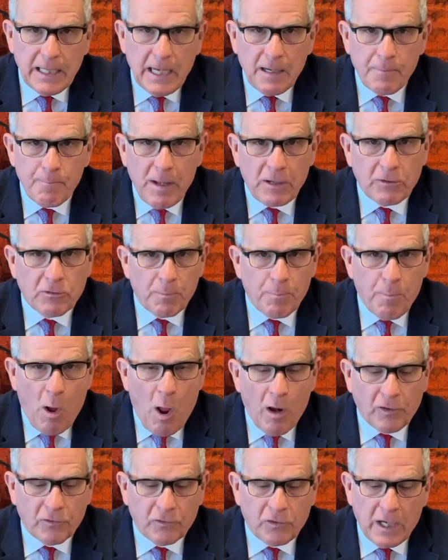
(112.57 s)

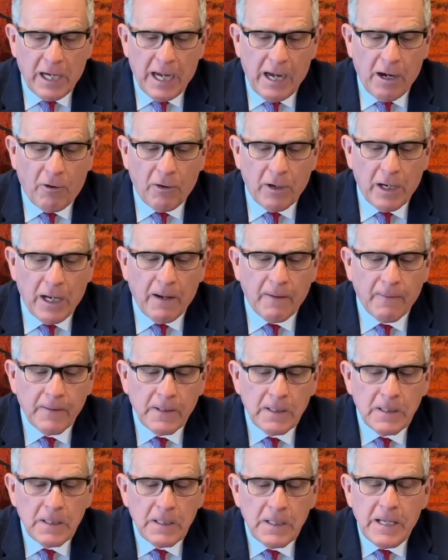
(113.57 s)
metropolitan area.
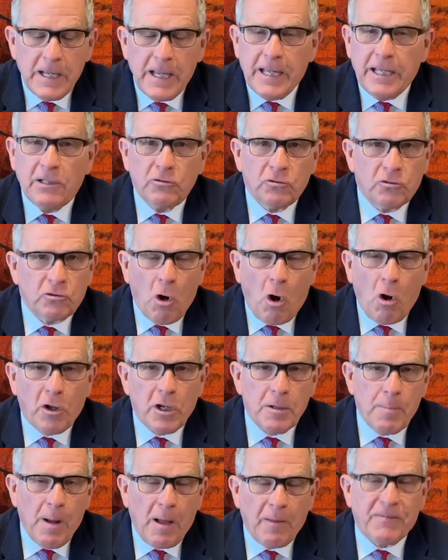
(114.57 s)
He is
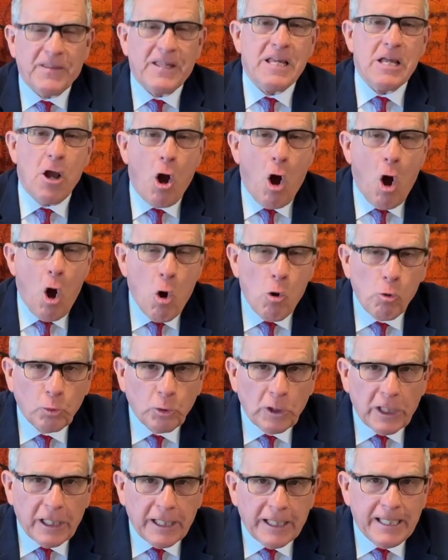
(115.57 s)
talking about the
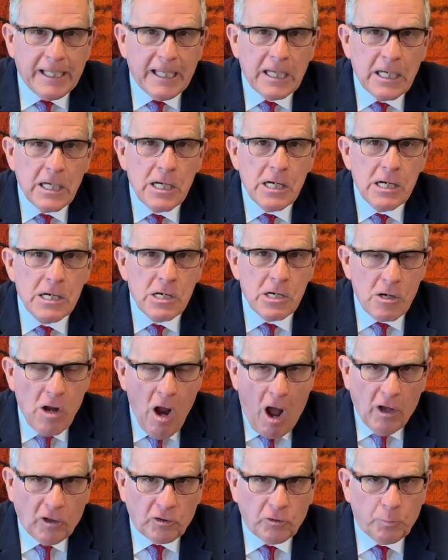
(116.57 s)
only
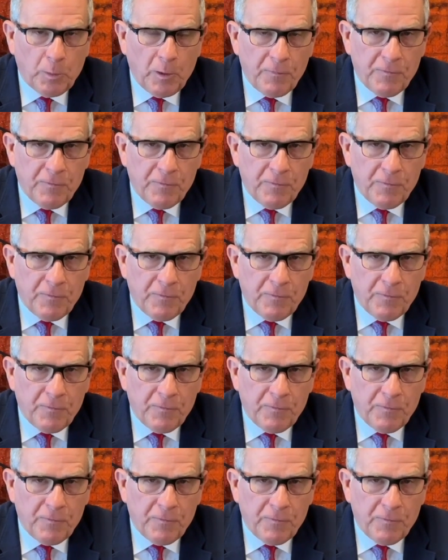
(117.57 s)
gospel.